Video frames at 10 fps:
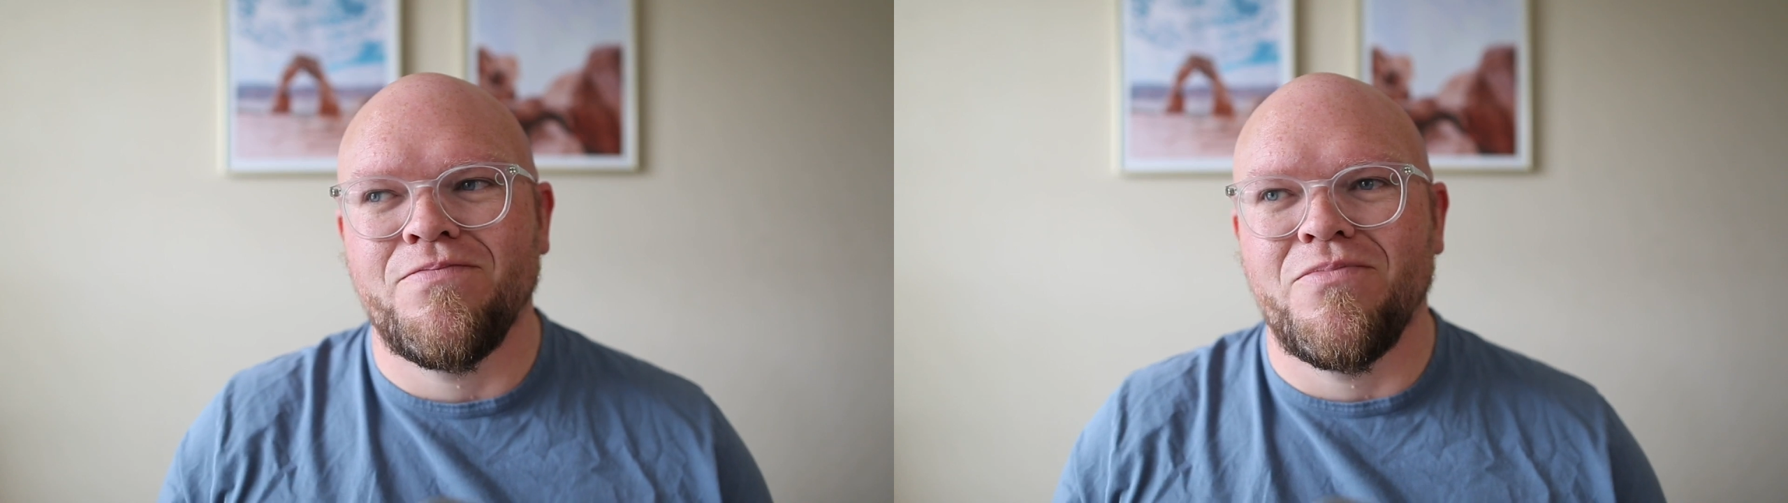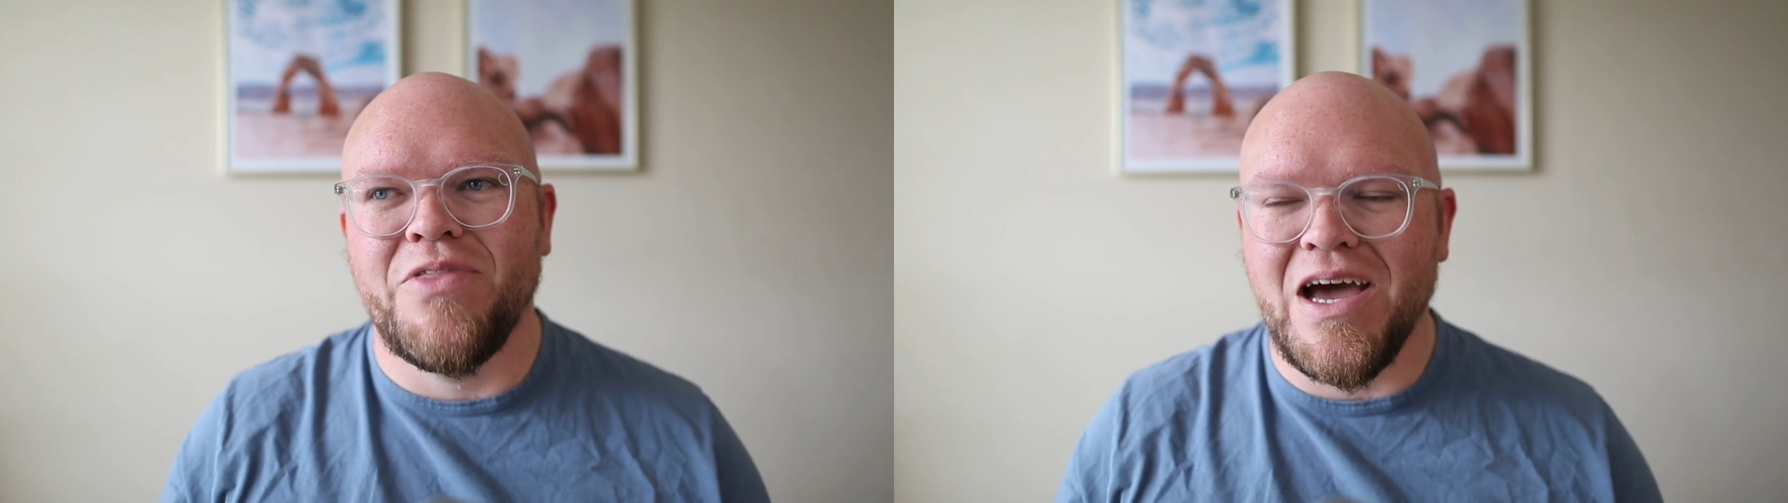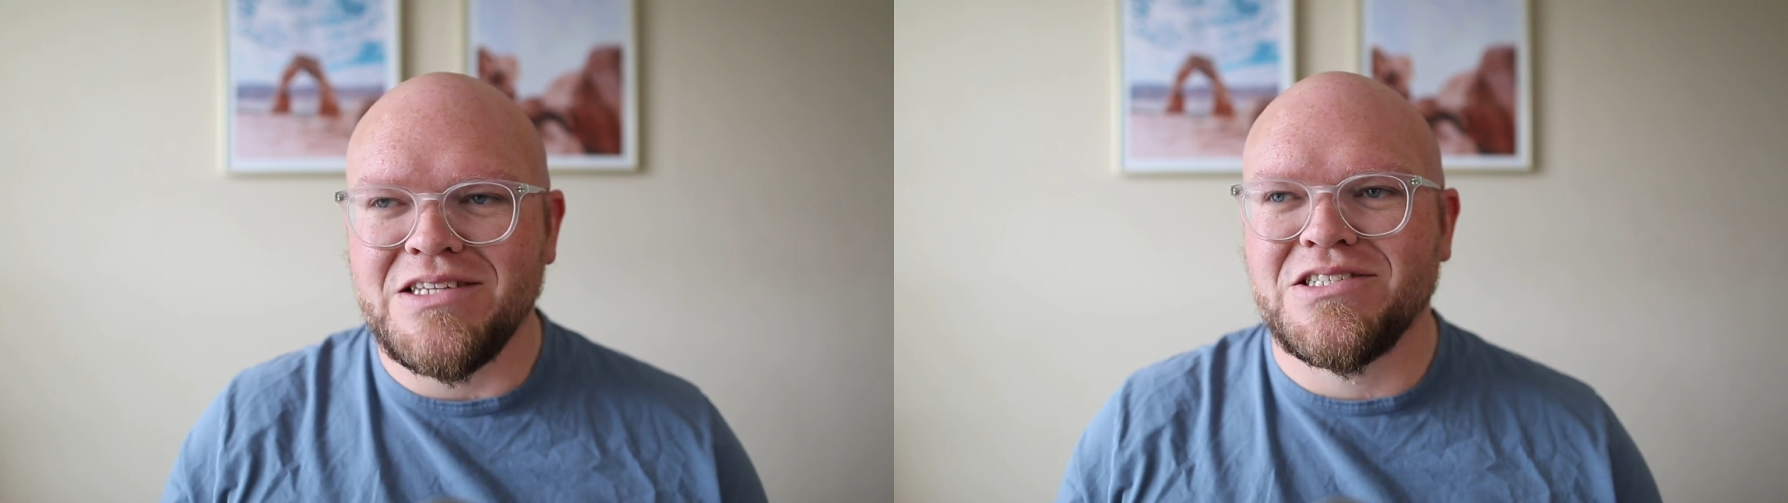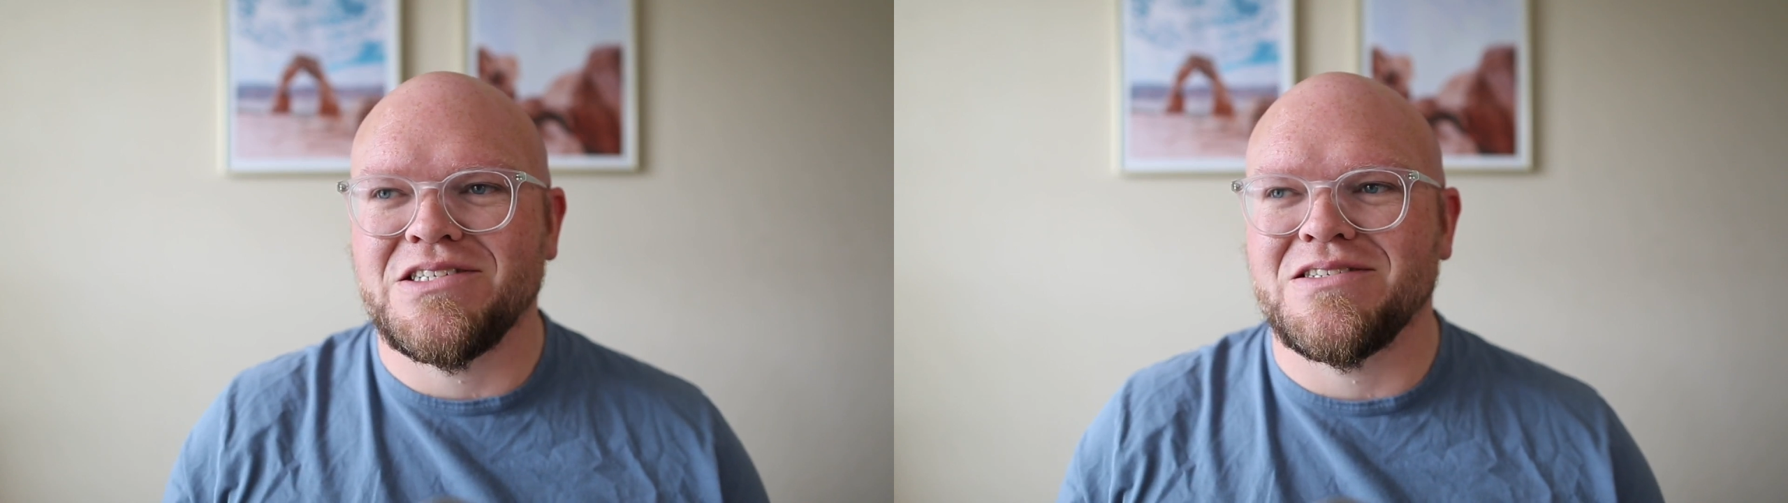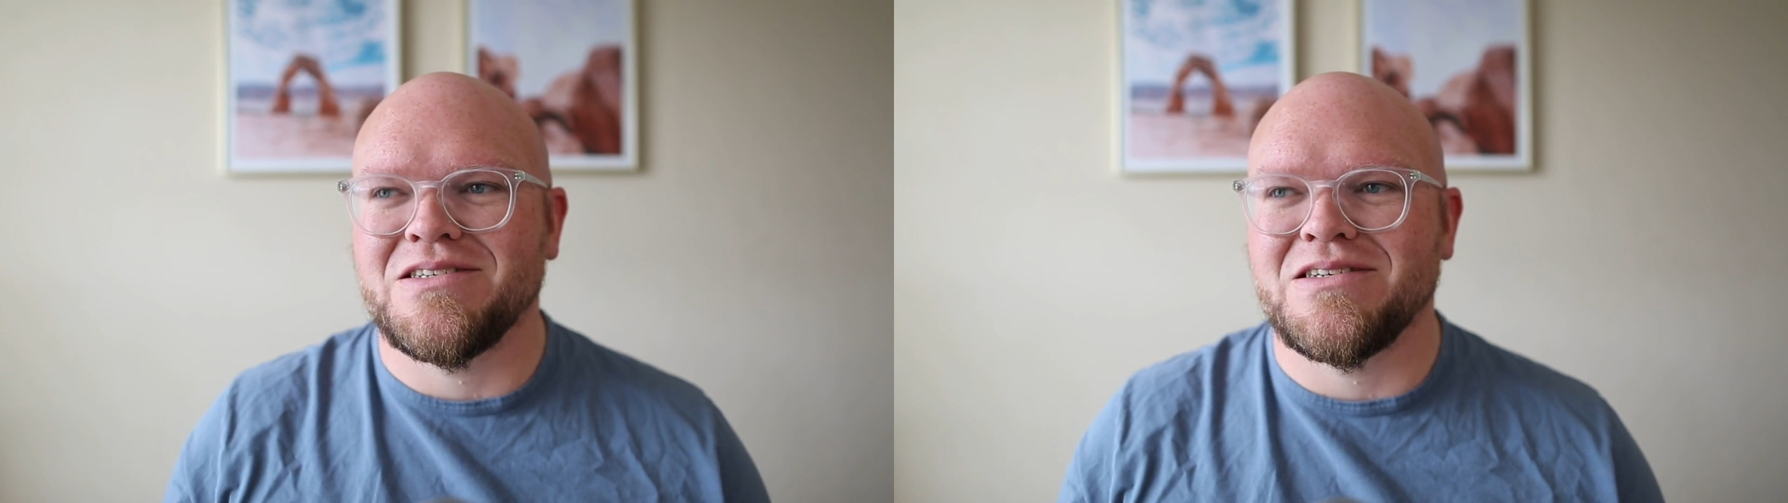
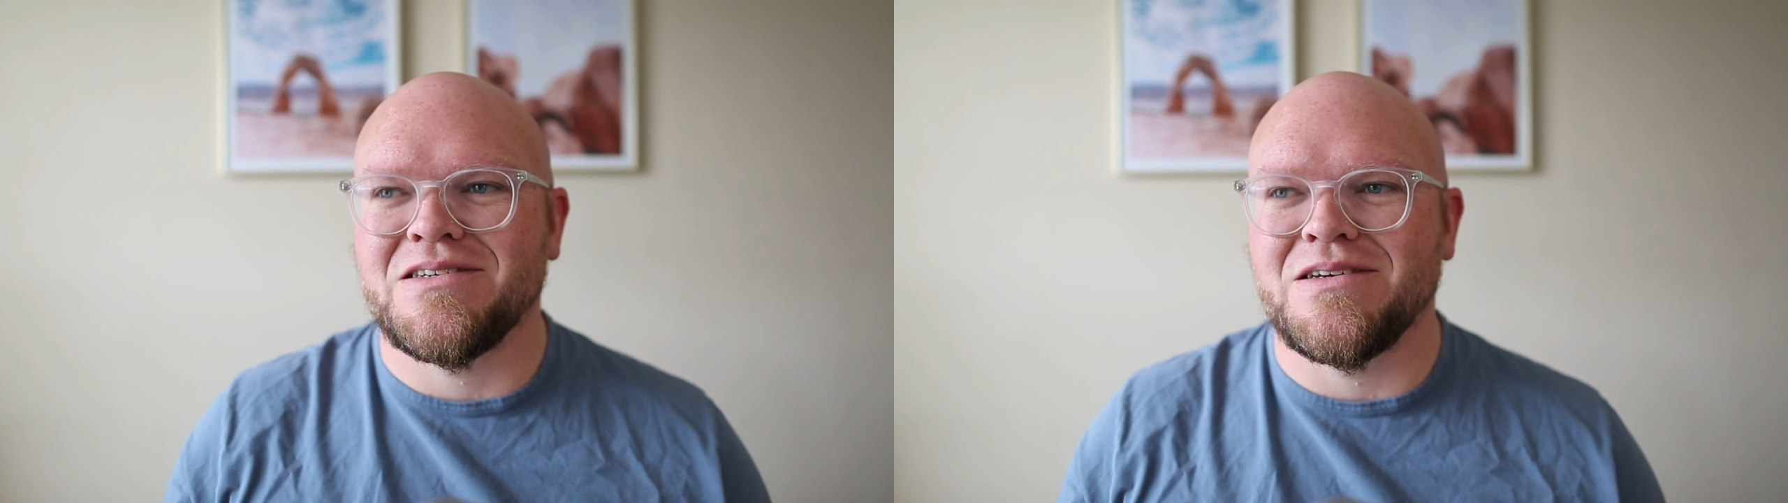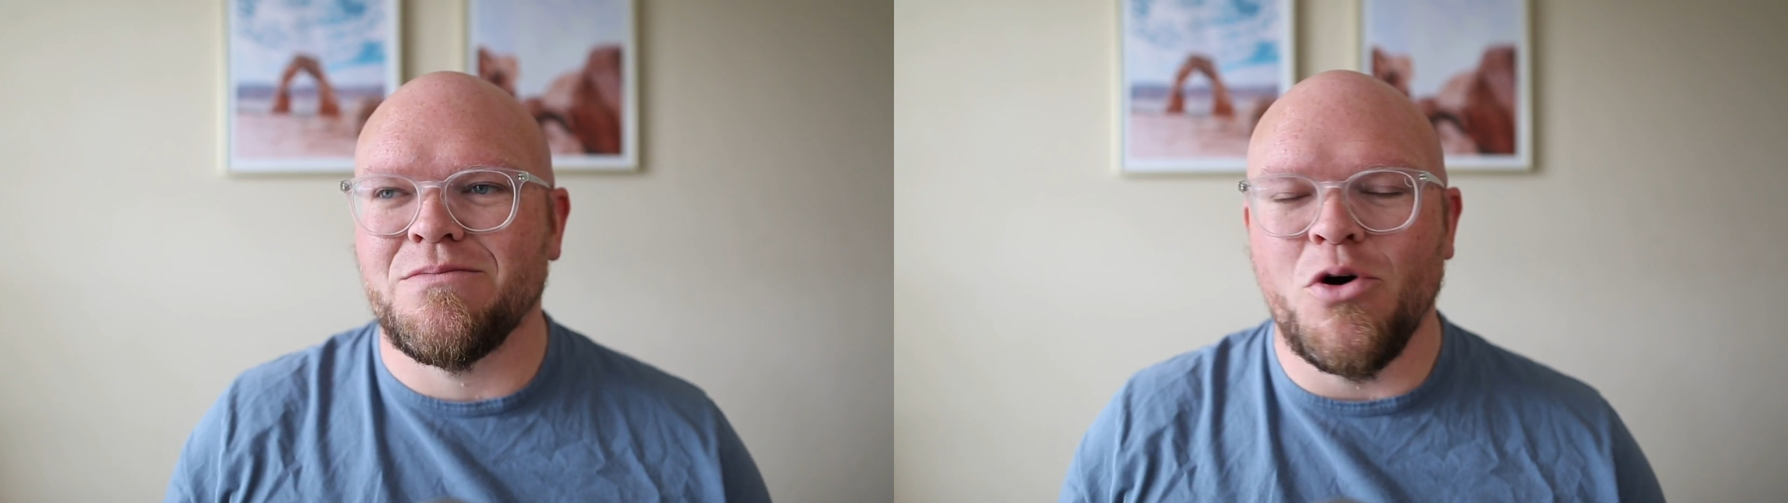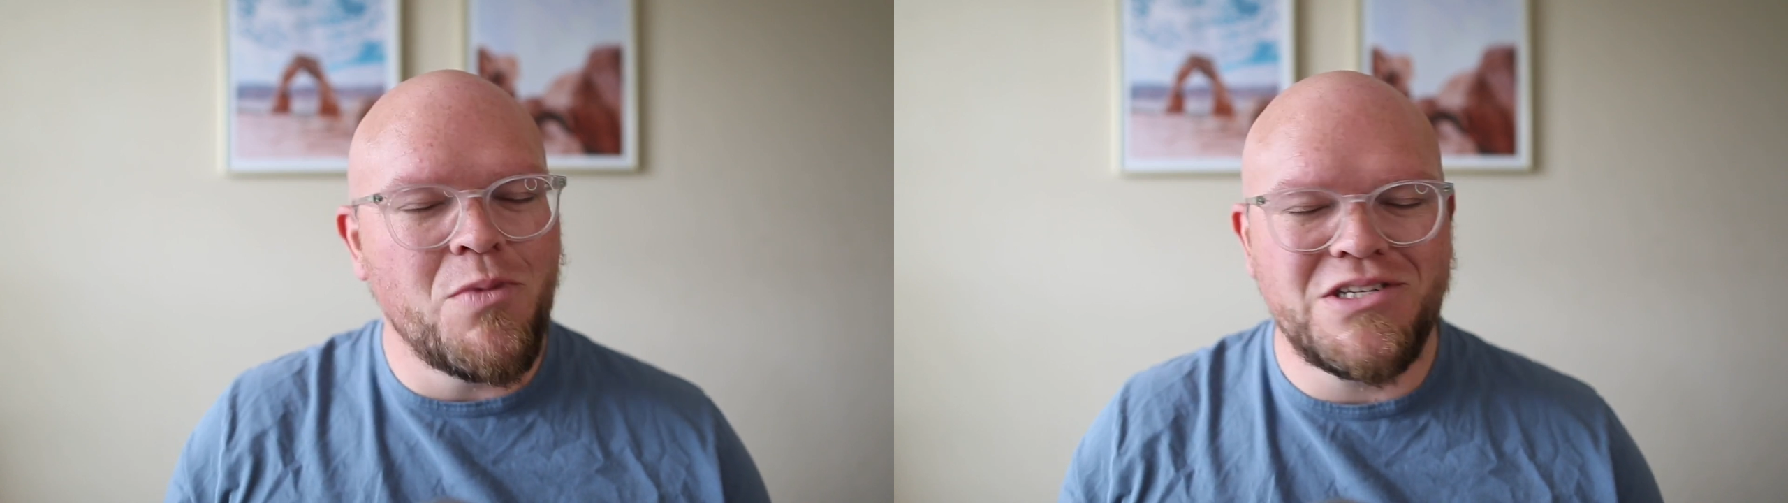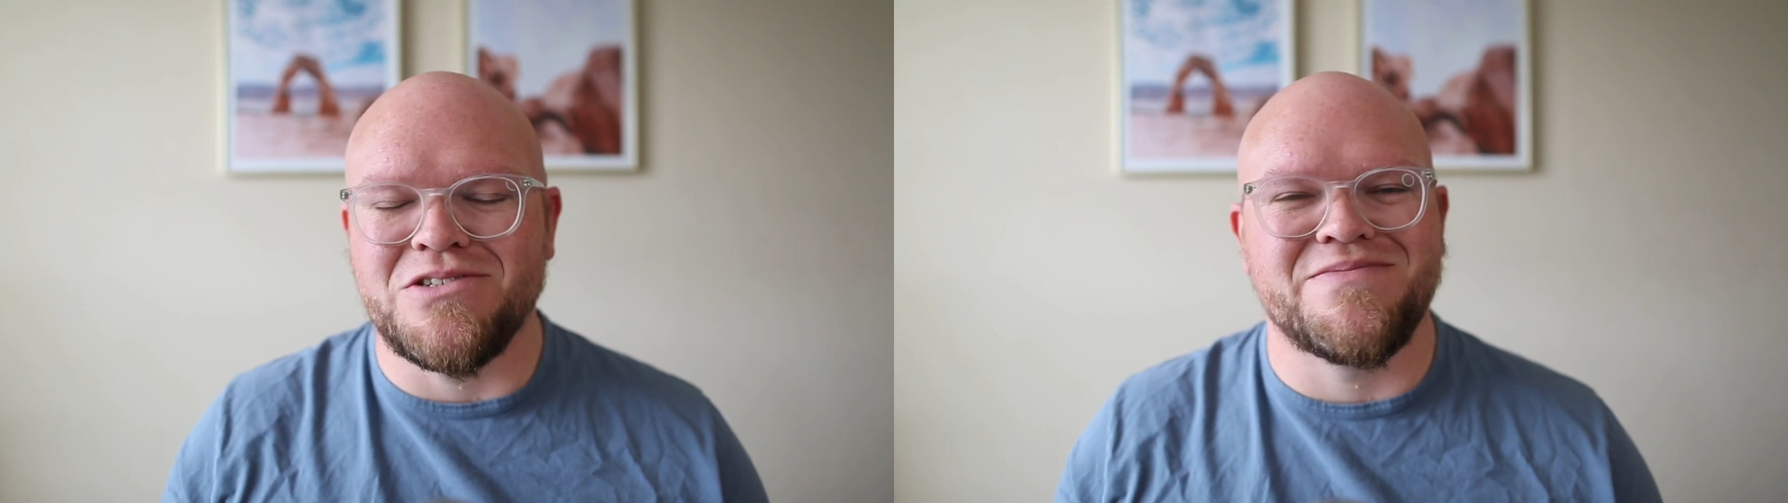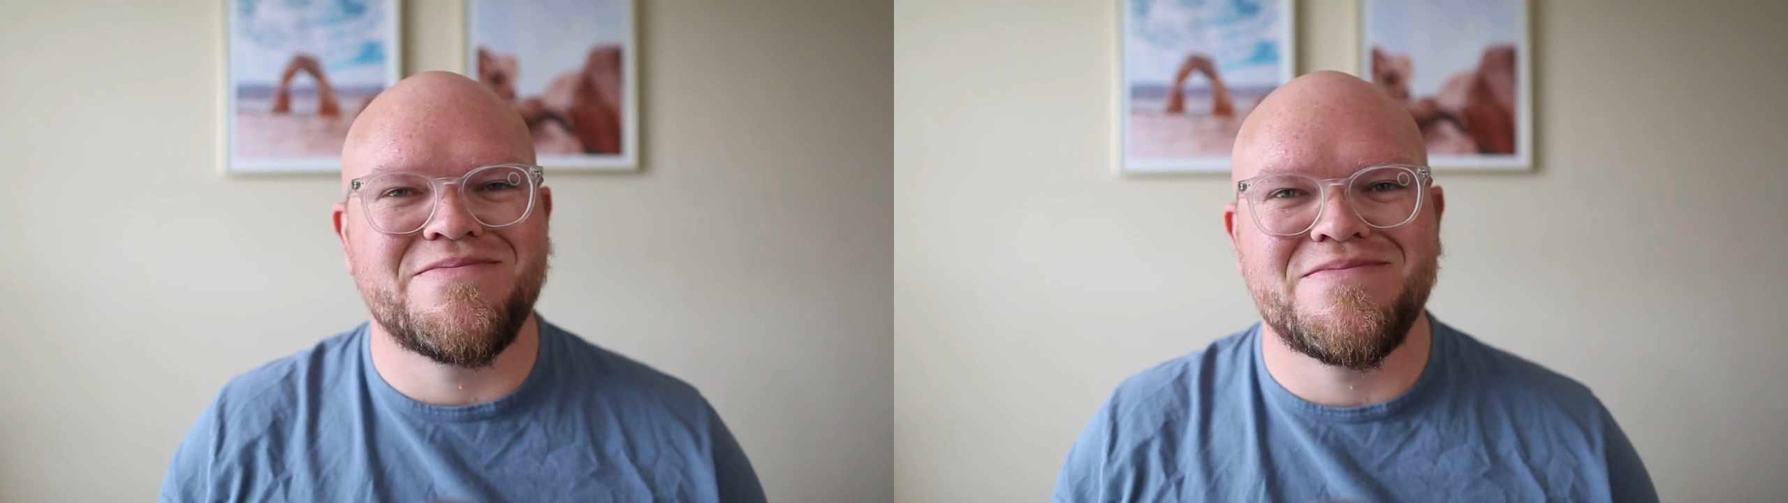That's momentum,